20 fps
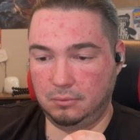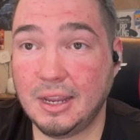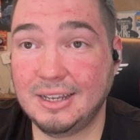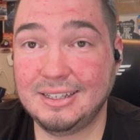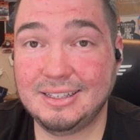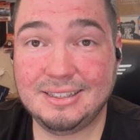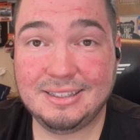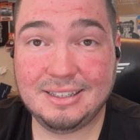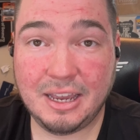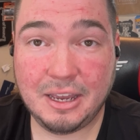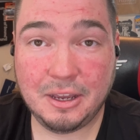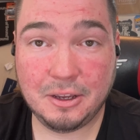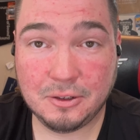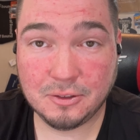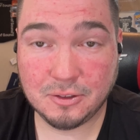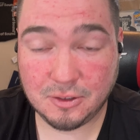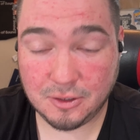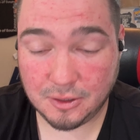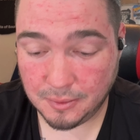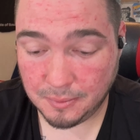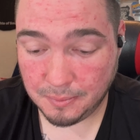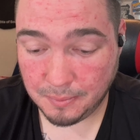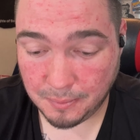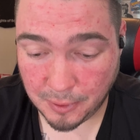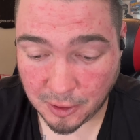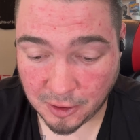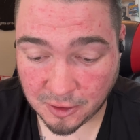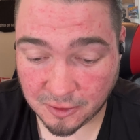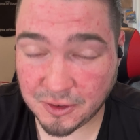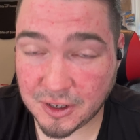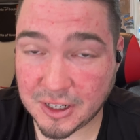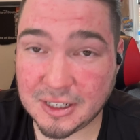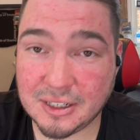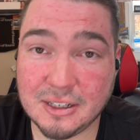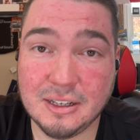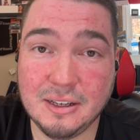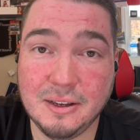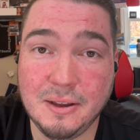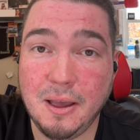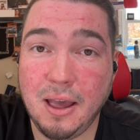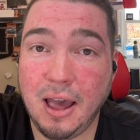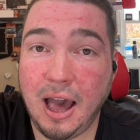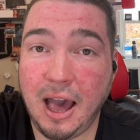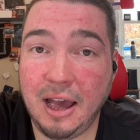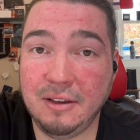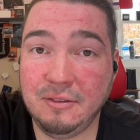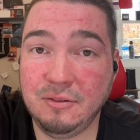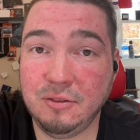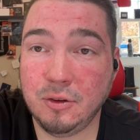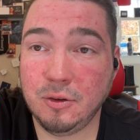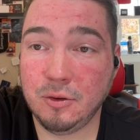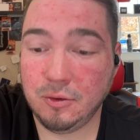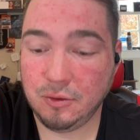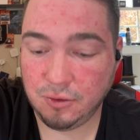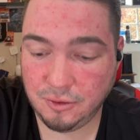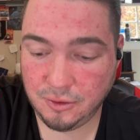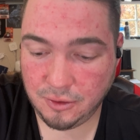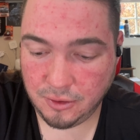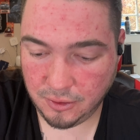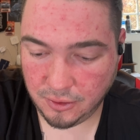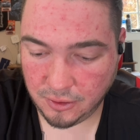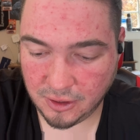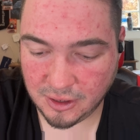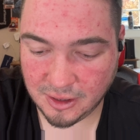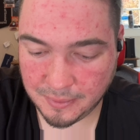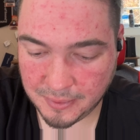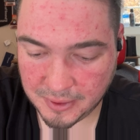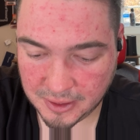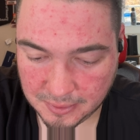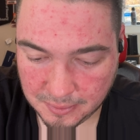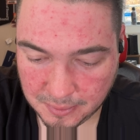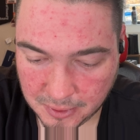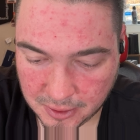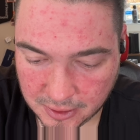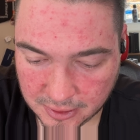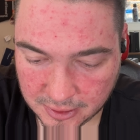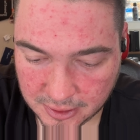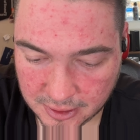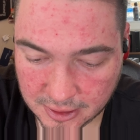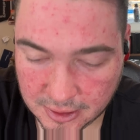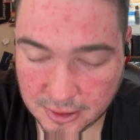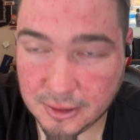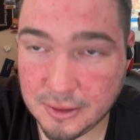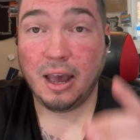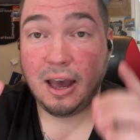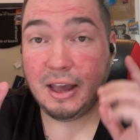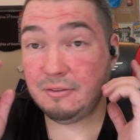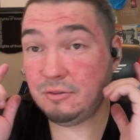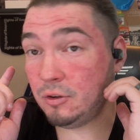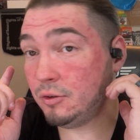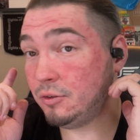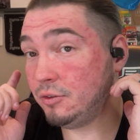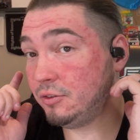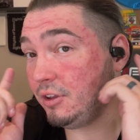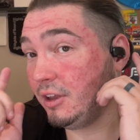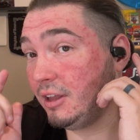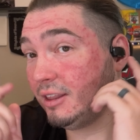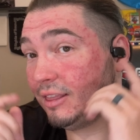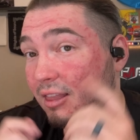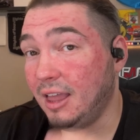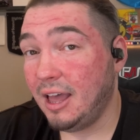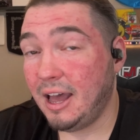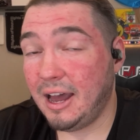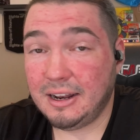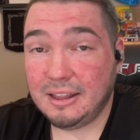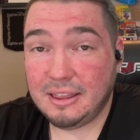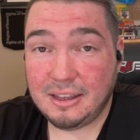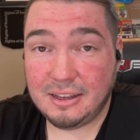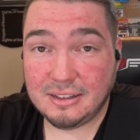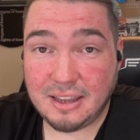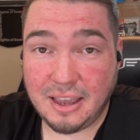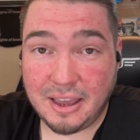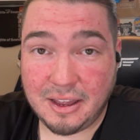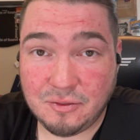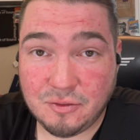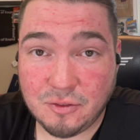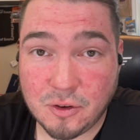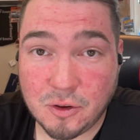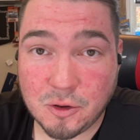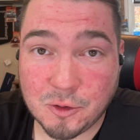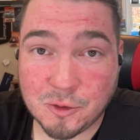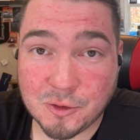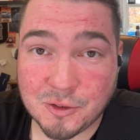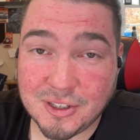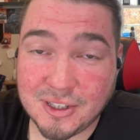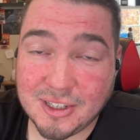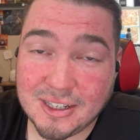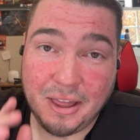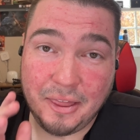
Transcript: Sounds perfect. I've used, hold on, let me pause this. I've used a lot of these headphones.